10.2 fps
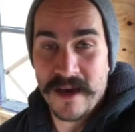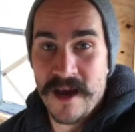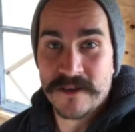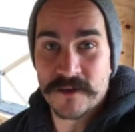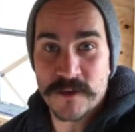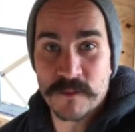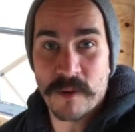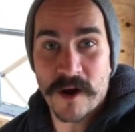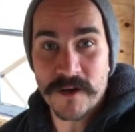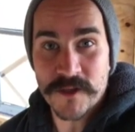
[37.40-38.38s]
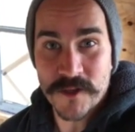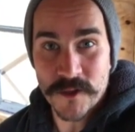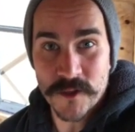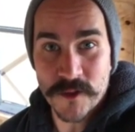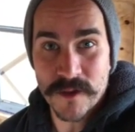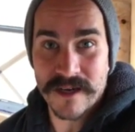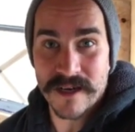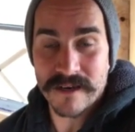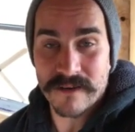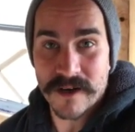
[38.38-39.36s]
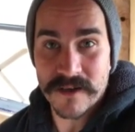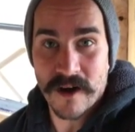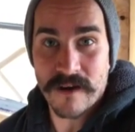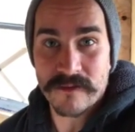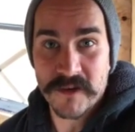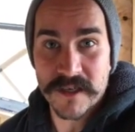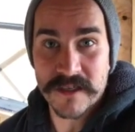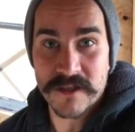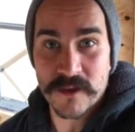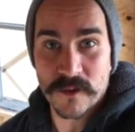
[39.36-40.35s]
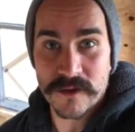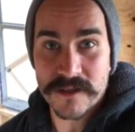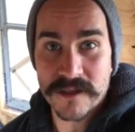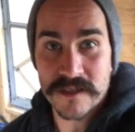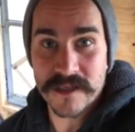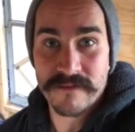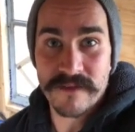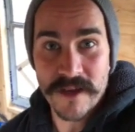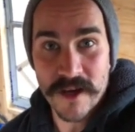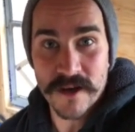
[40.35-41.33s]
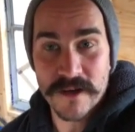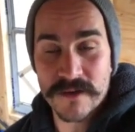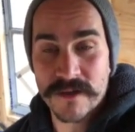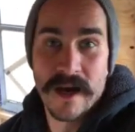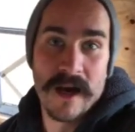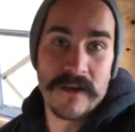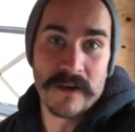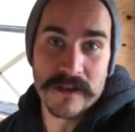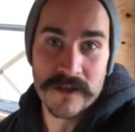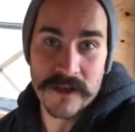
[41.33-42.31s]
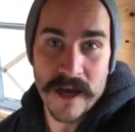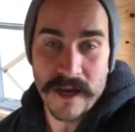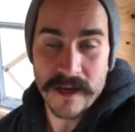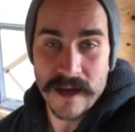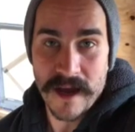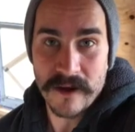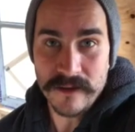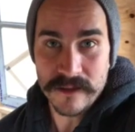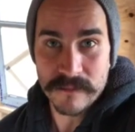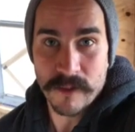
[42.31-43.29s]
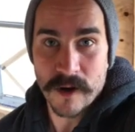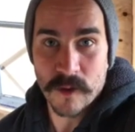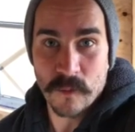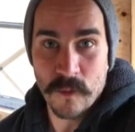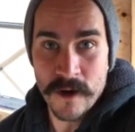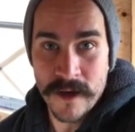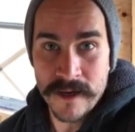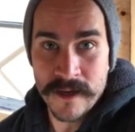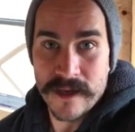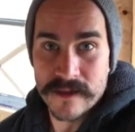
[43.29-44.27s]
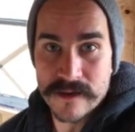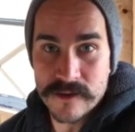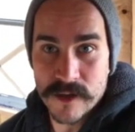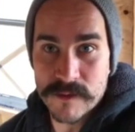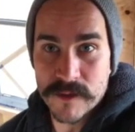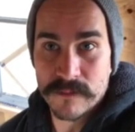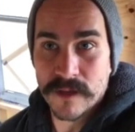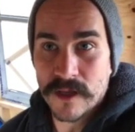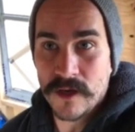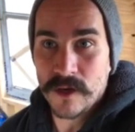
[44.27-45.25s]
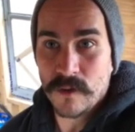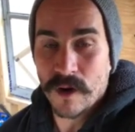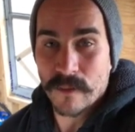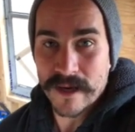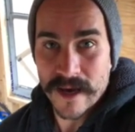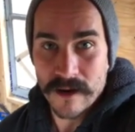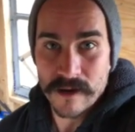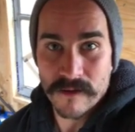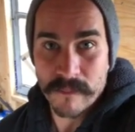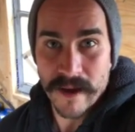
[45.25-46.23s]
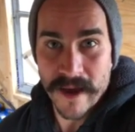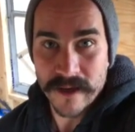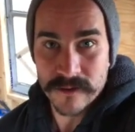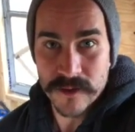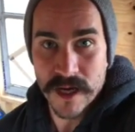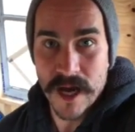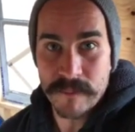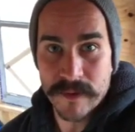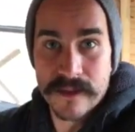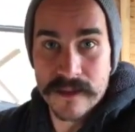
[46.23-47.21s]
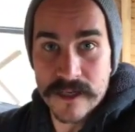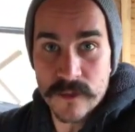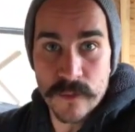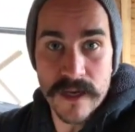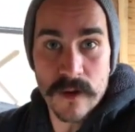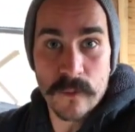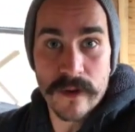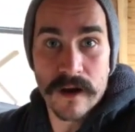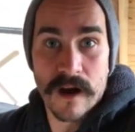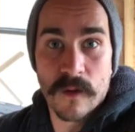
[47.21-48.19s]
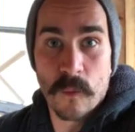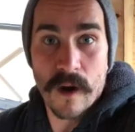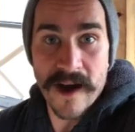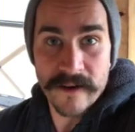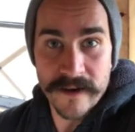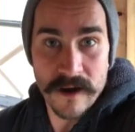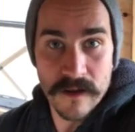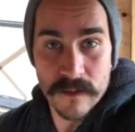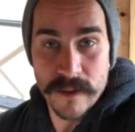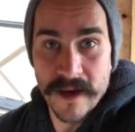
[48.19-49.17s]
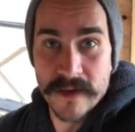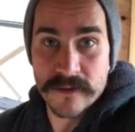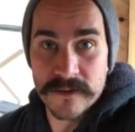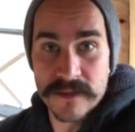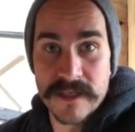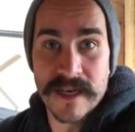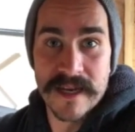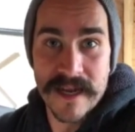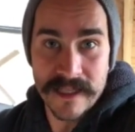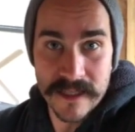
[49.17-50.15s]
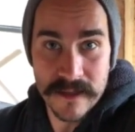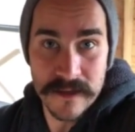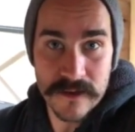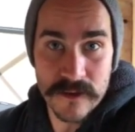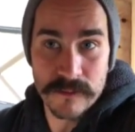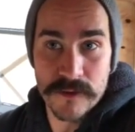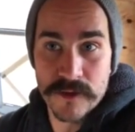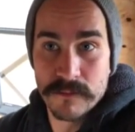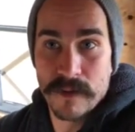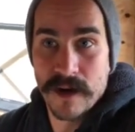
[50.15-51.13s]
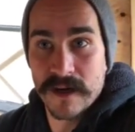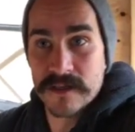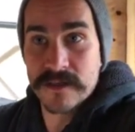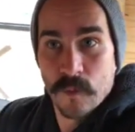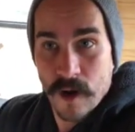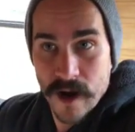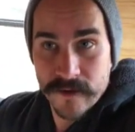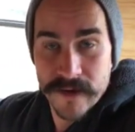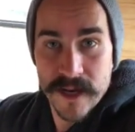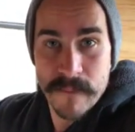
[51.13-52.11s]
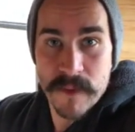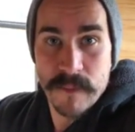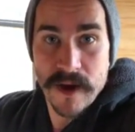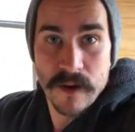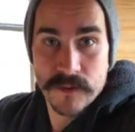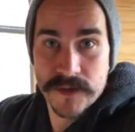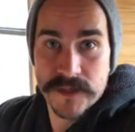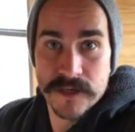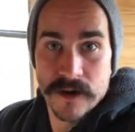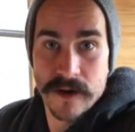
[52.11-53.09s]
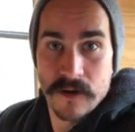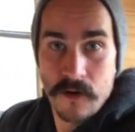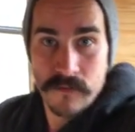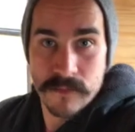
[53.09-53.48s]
So this is part 2 of our off-grid solar system videos. You can check out part 1 in the description below where we got all of our panels up. This week we are wiring all the panels, connecting the distribution box, wiring up the power center and all of the